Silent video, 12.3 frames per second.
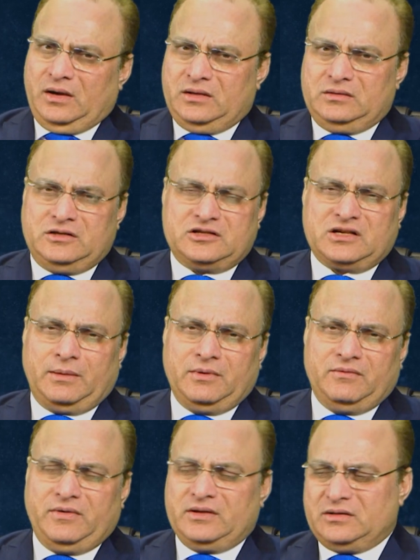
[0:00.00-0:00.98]
In this
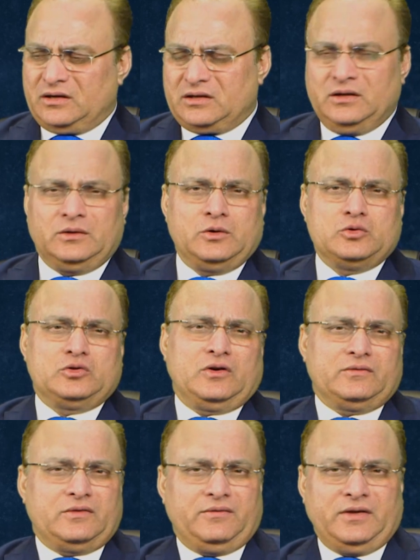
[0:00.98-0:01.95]
coming week, the conclusion
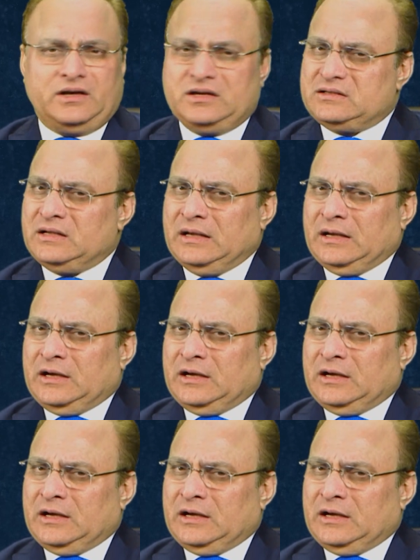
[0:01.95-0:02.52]
of the week is